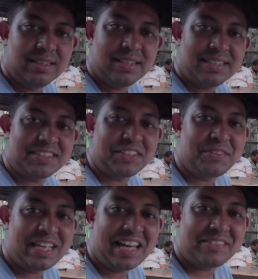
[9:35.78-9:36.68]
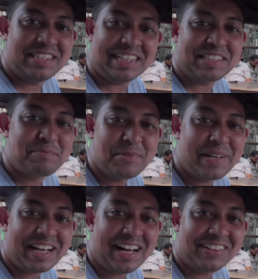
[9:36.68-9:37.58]
So we are just moving
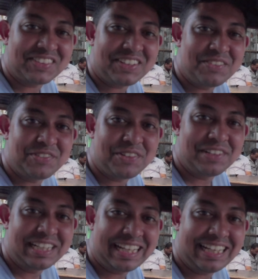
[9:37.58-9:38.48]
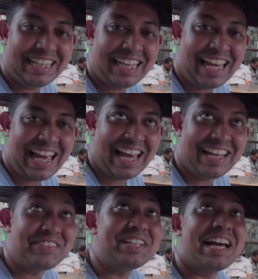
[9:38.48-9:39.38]
out of Old Delhi
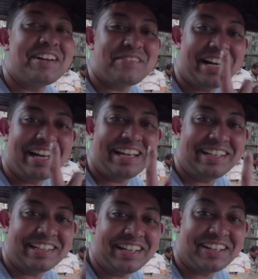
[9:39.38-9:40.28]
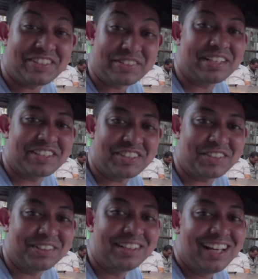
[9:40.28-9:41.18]
and we have had a rickshaw.
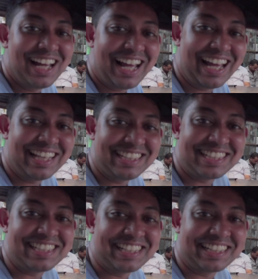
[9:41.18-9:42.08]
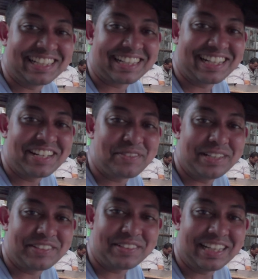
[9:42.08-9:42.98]
And this is a great way
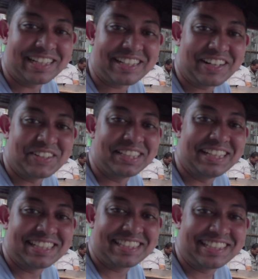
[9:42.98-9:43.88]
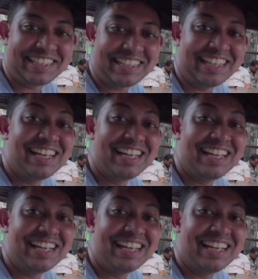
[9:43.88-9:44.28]
to get around the city.